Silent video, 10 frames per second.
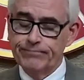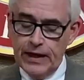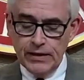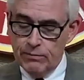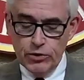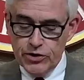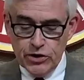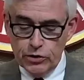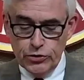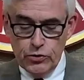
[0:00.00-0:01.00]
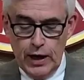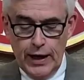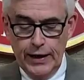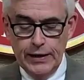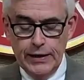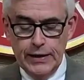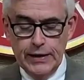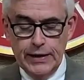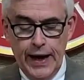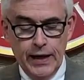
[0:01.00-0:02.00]
That number is still too high,
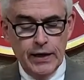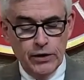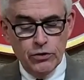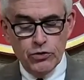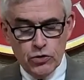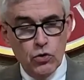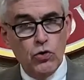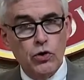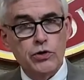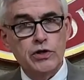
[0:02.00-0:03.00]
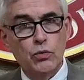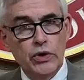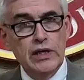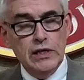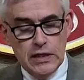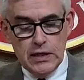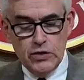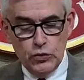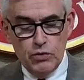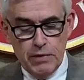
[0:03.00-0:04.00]
and it underscores that we
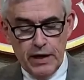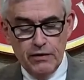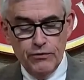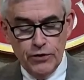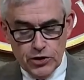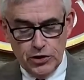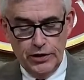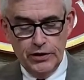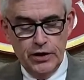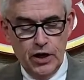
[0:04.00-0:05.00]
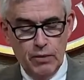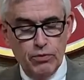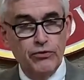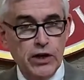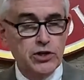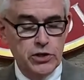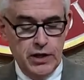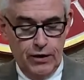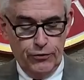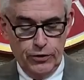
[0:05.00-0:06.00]
need to remain vigilant in our
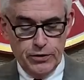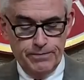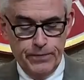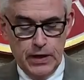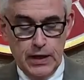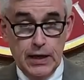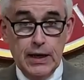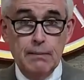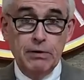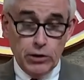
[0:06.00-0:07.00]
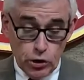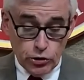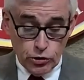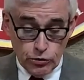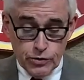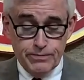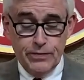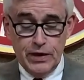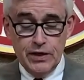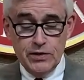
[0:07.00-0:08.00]
prevention efforts. But the good news
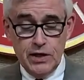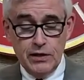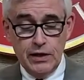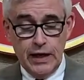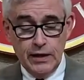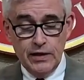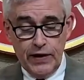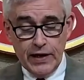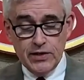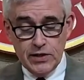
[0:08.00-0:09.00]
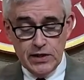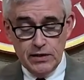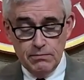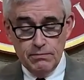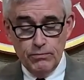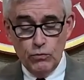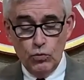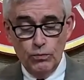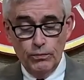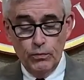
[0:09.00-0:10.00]
is that getting the vaccine
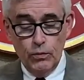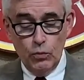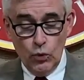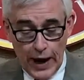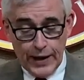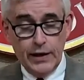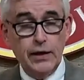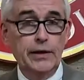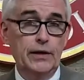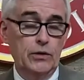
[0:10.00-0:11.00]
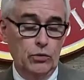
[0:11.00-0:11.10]
radically